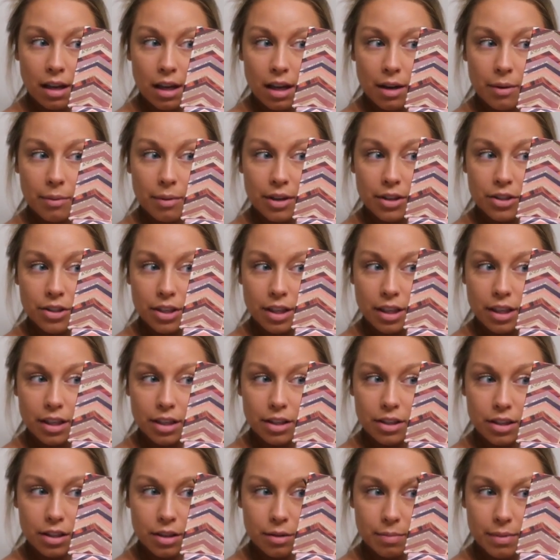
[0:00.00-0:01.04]
I wish it
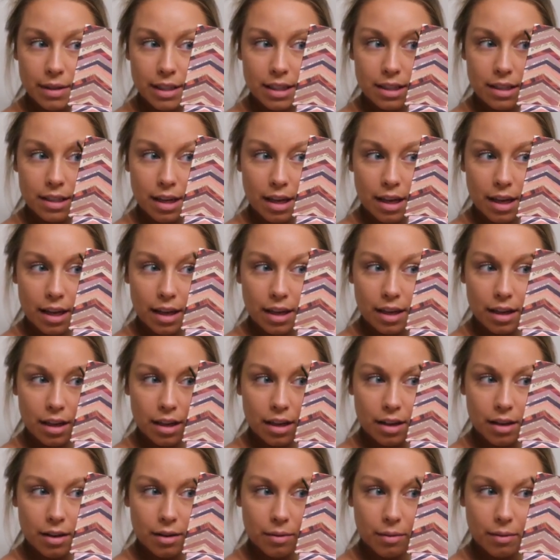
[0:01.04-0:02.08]
could just be done
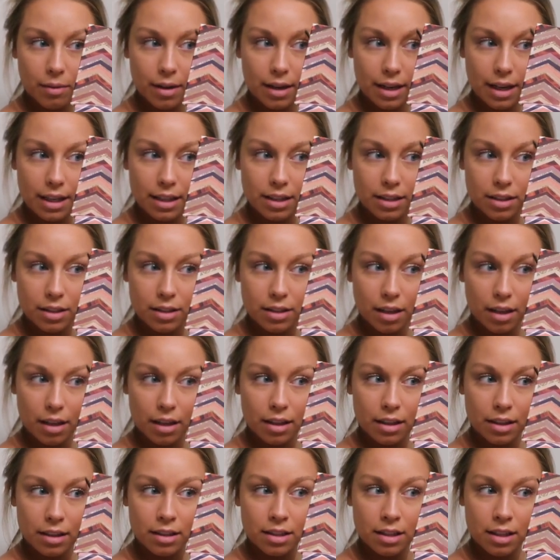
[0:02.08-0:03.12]
when I
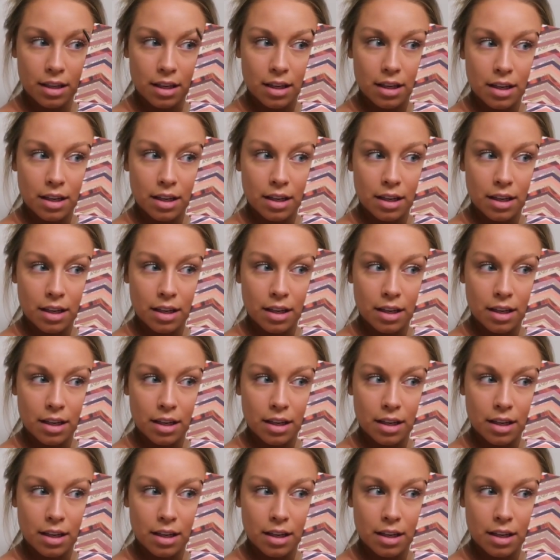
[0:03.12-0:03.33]
start.